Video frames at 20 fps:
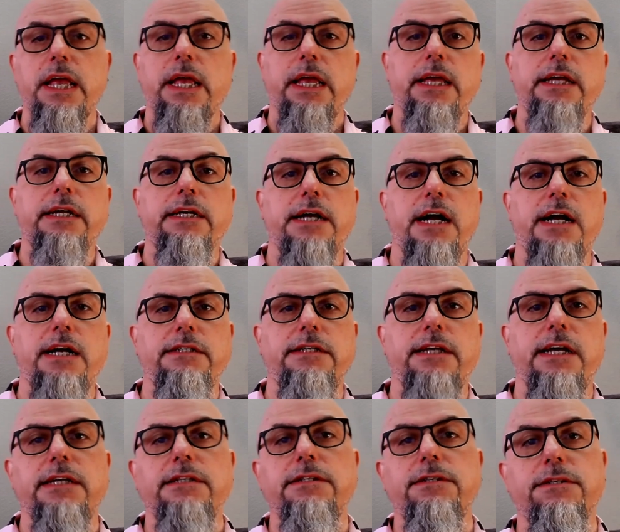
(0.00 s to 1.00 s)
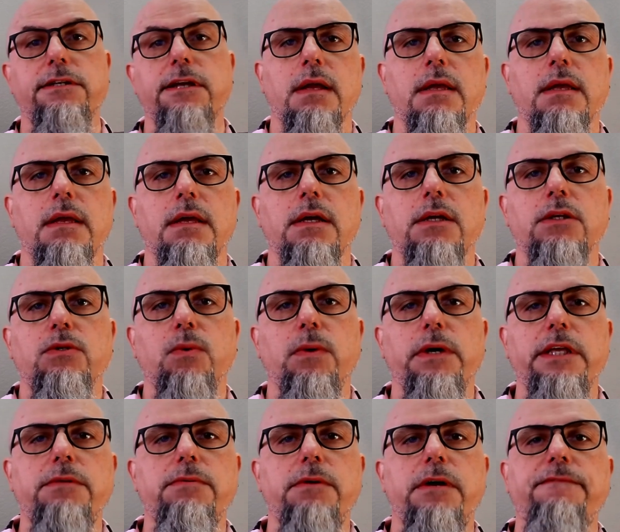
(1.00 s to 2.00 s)
In contests,
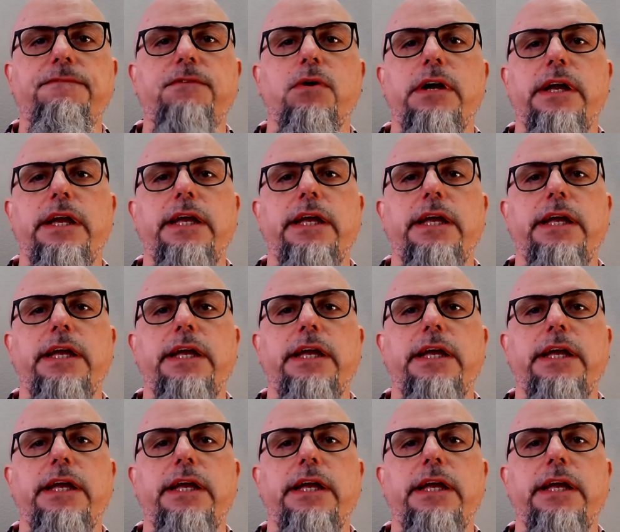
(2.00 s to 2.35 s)
2024